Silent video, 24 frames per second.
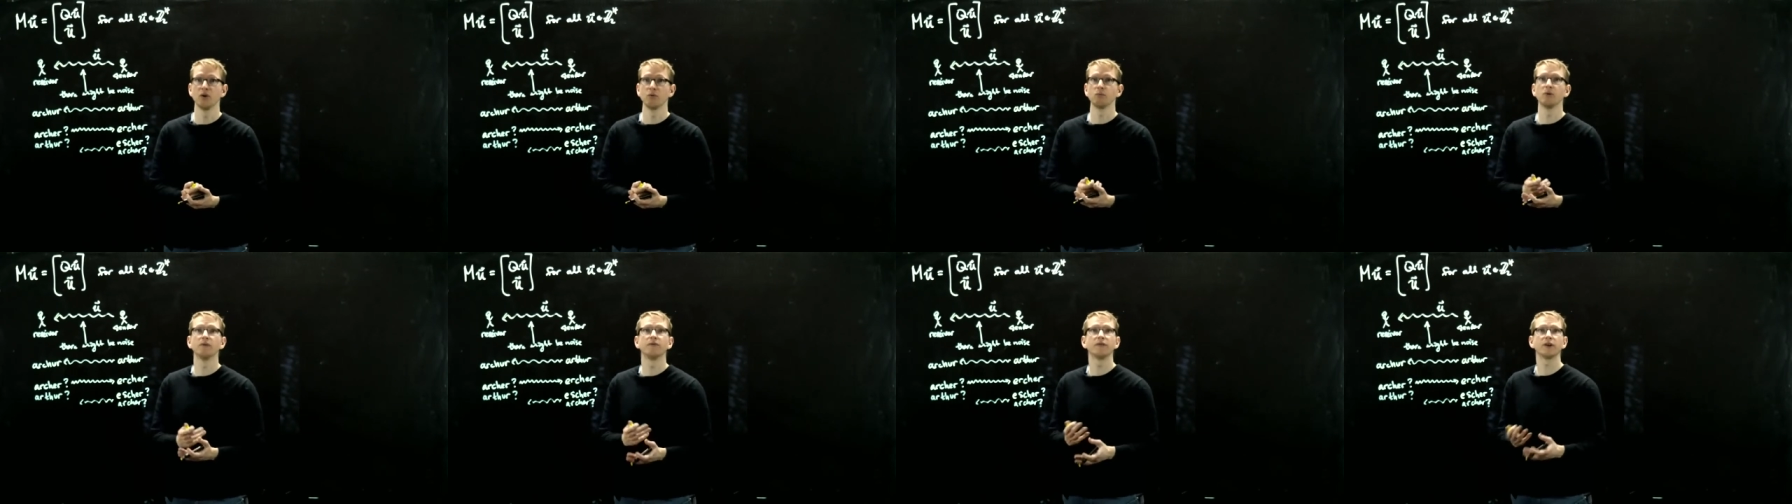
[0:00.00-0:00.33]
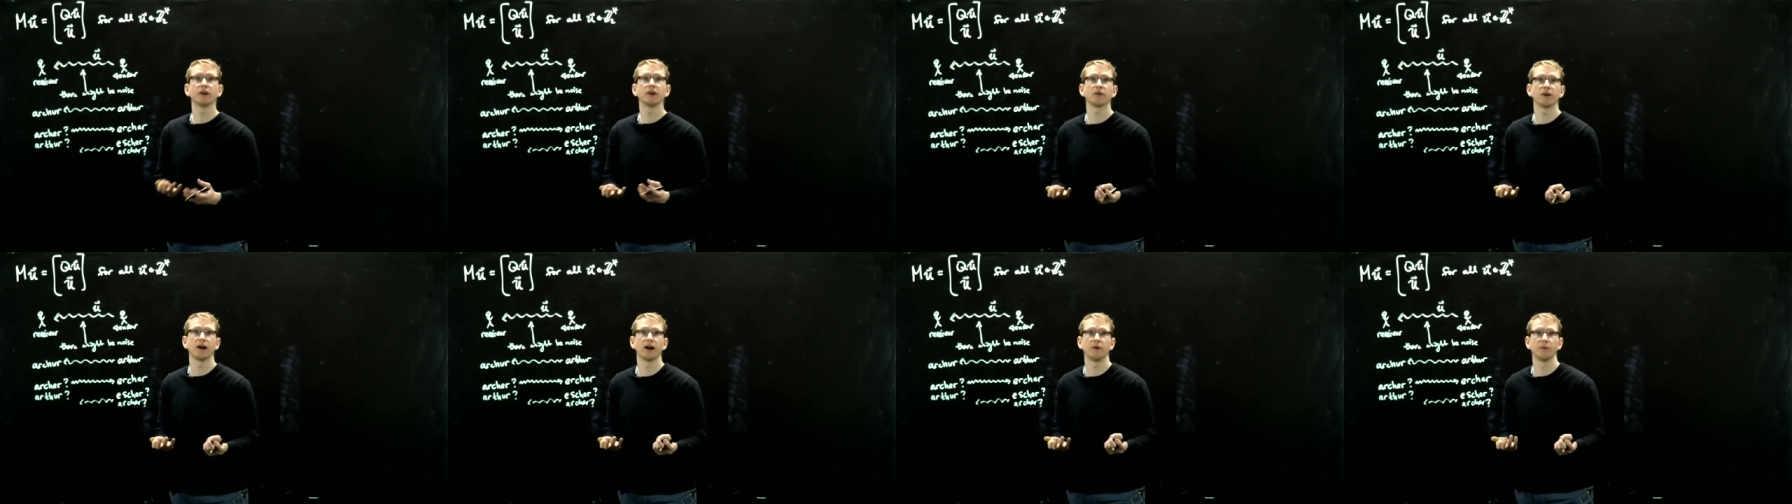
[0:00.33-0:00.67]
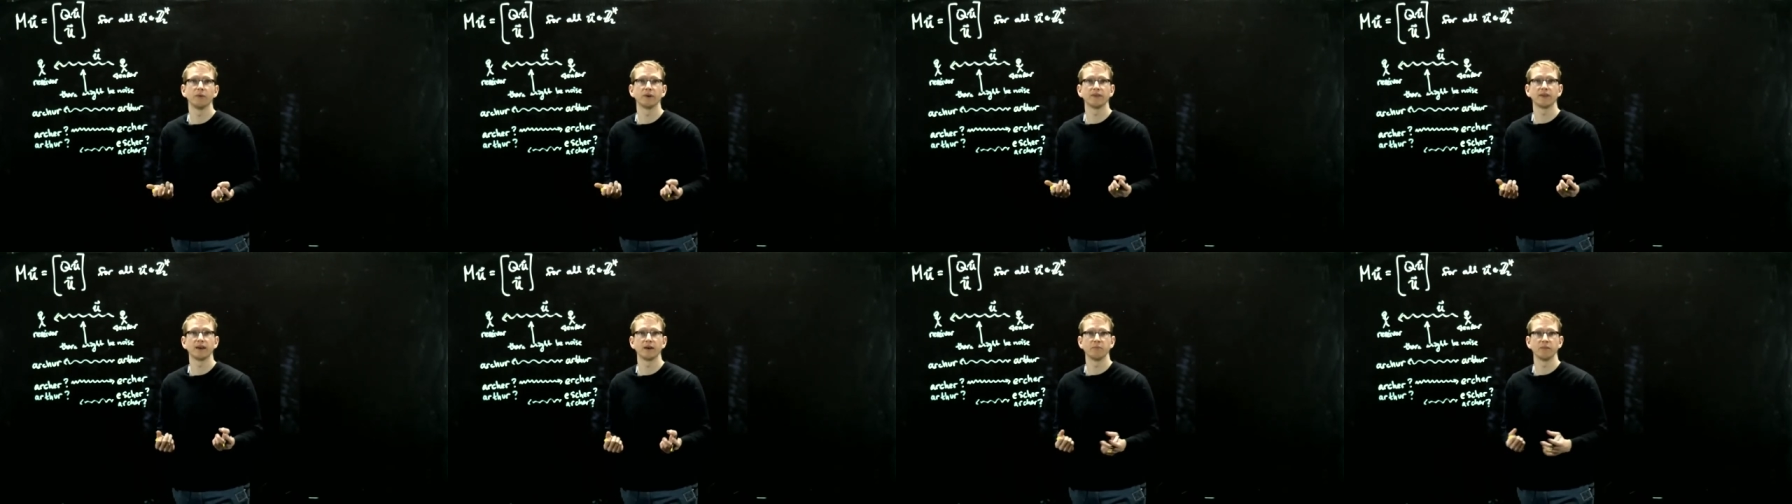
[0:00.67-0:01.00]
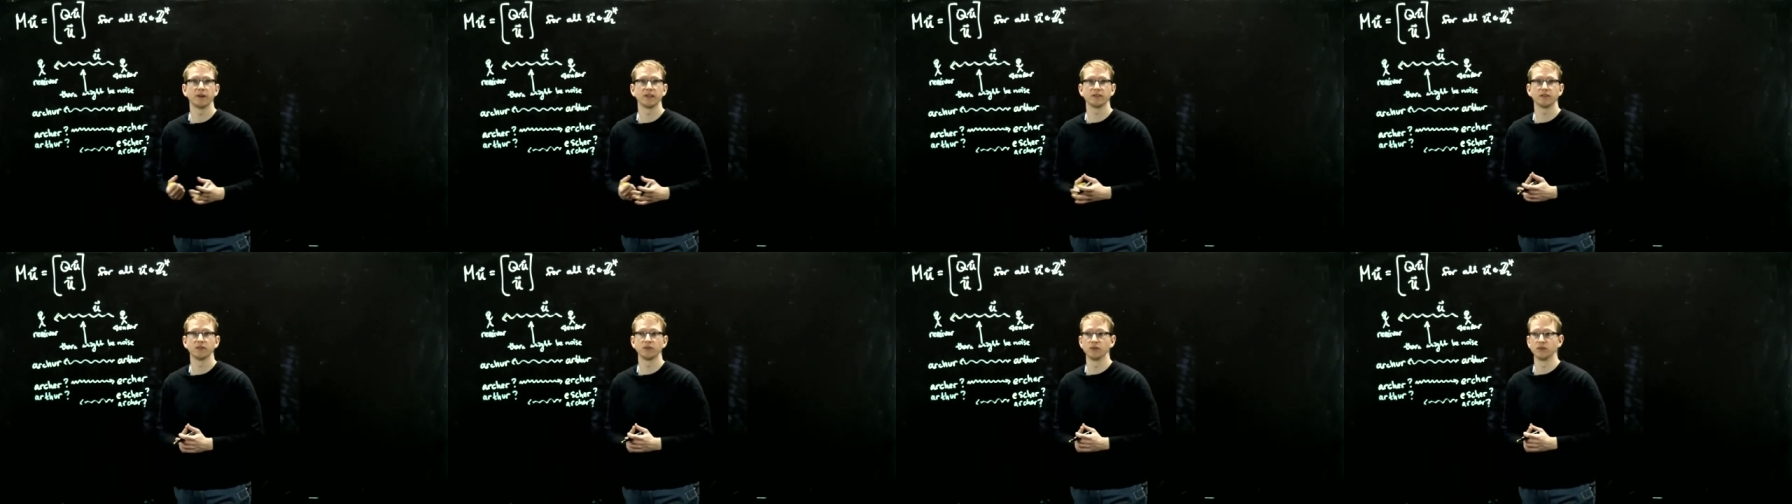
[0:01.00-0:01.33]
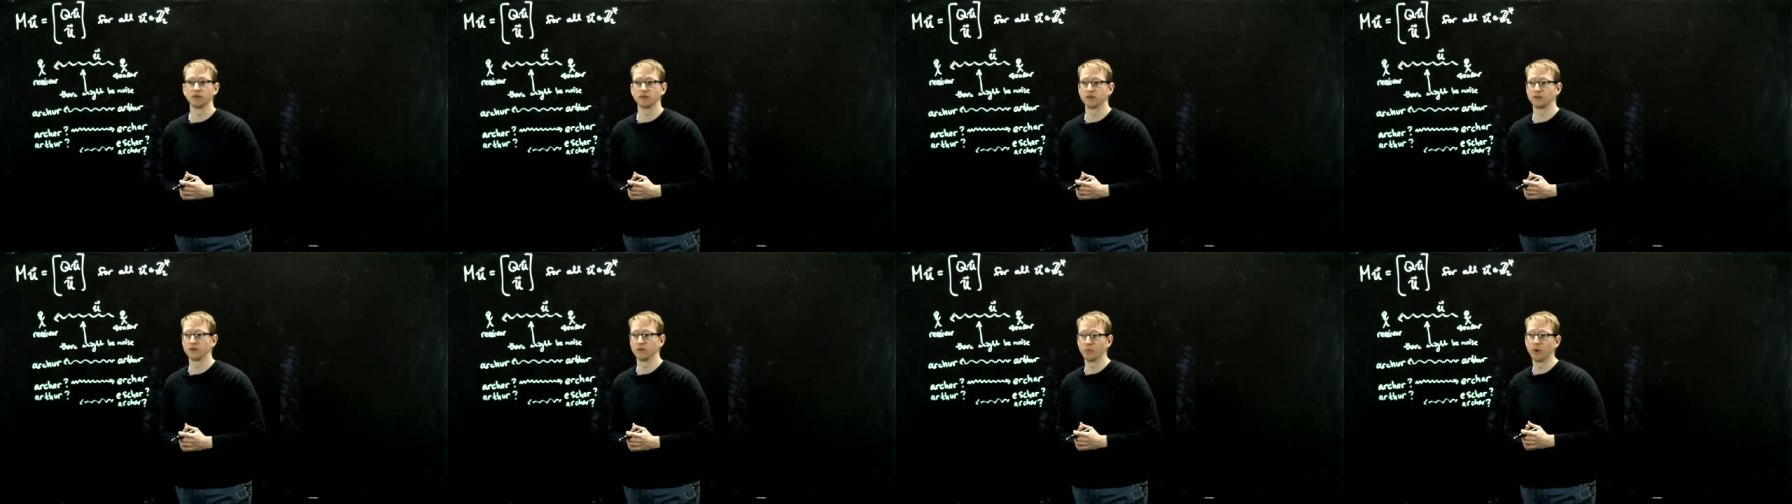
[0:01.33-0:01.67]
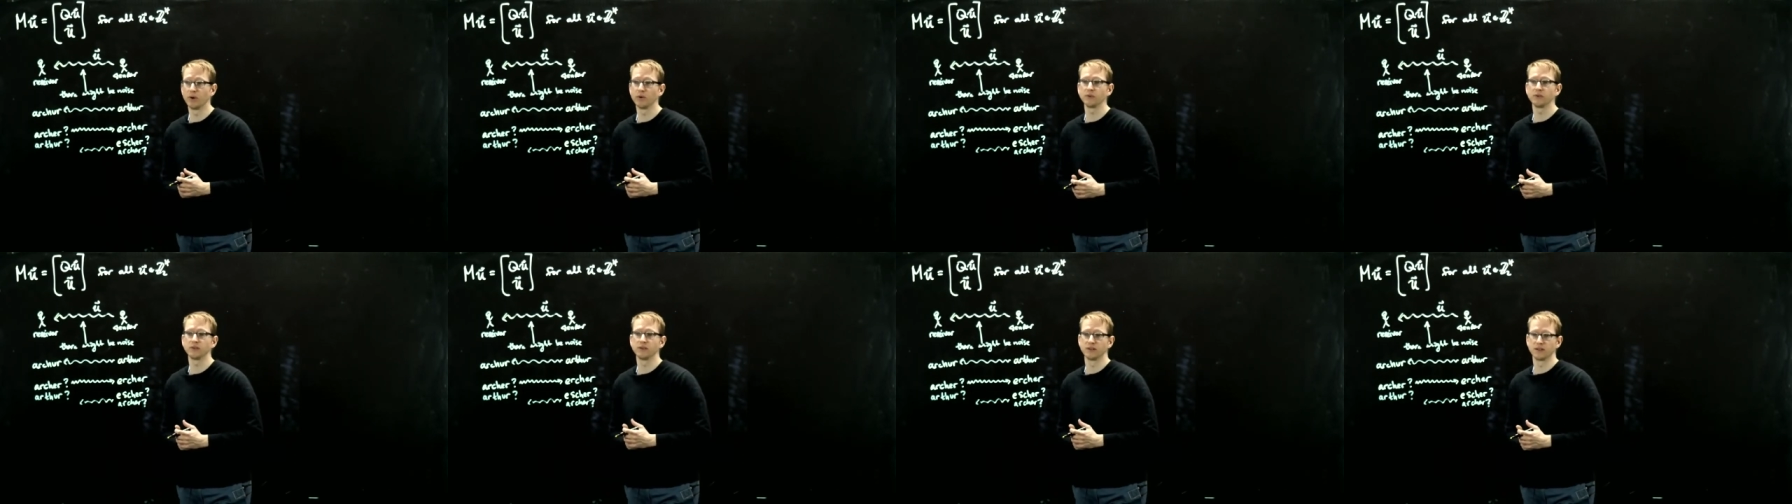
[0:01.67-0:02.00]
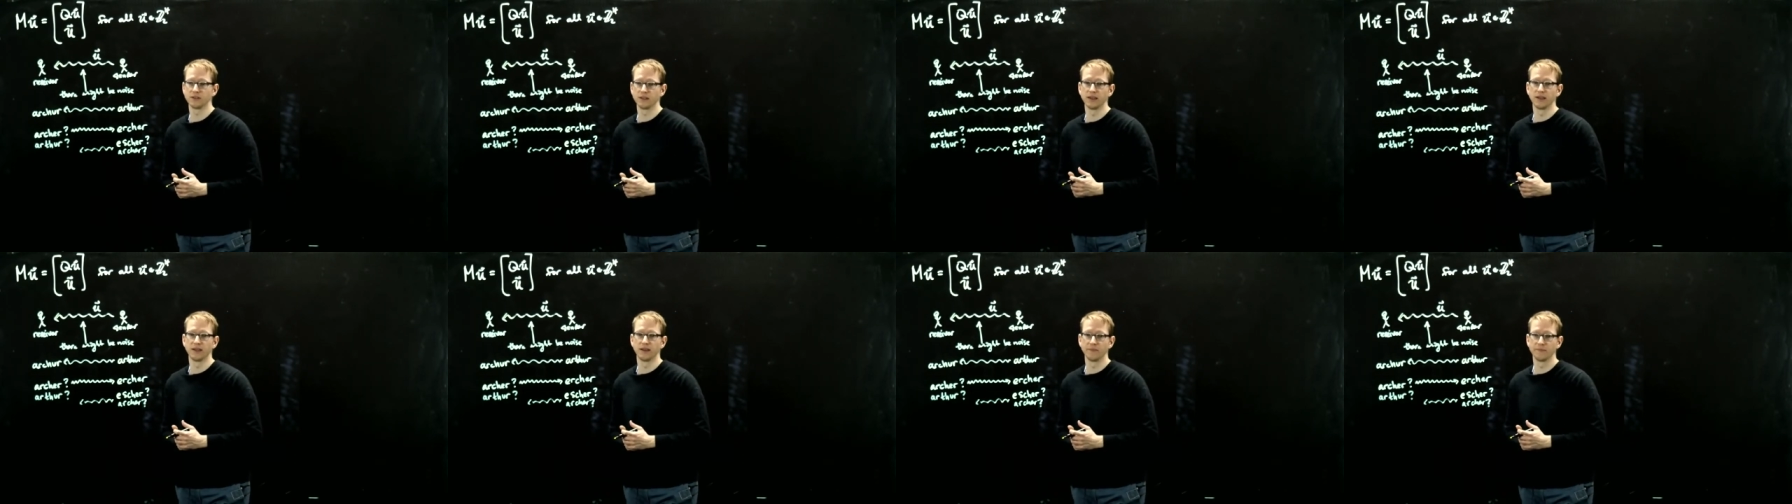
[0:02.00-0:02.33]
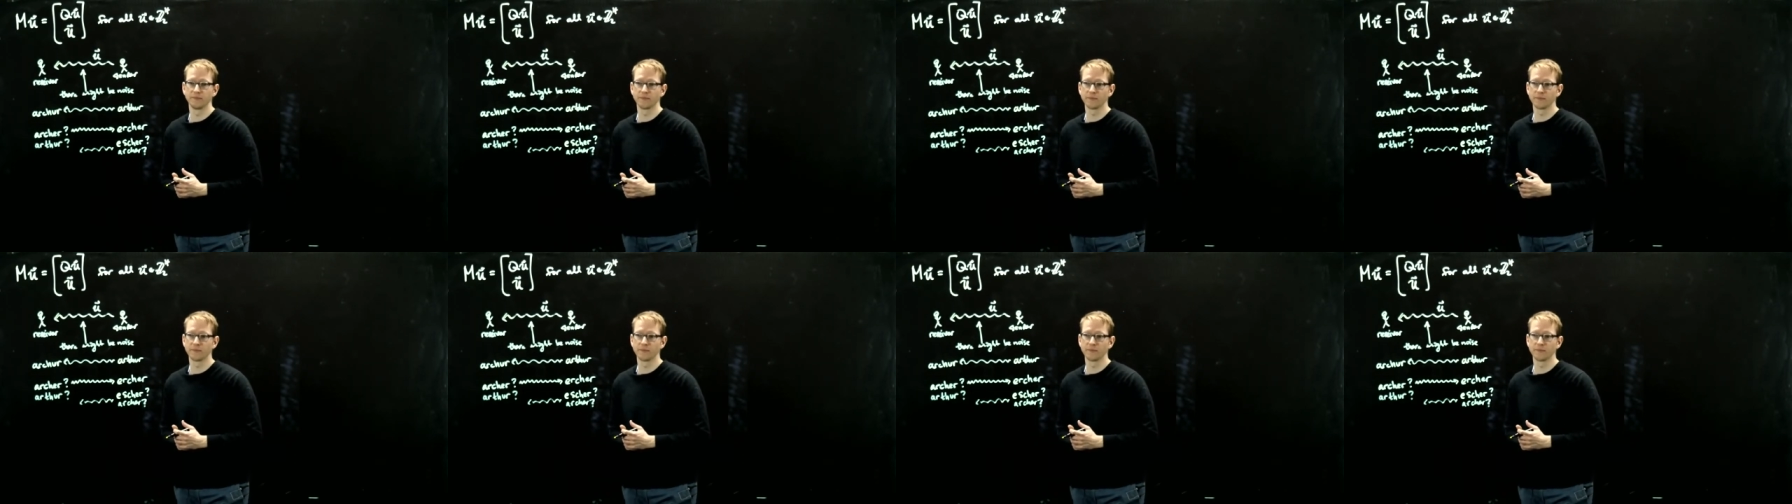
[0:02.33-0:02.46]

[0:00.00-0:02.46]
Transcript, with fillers: will figure out what that message is supposed to say.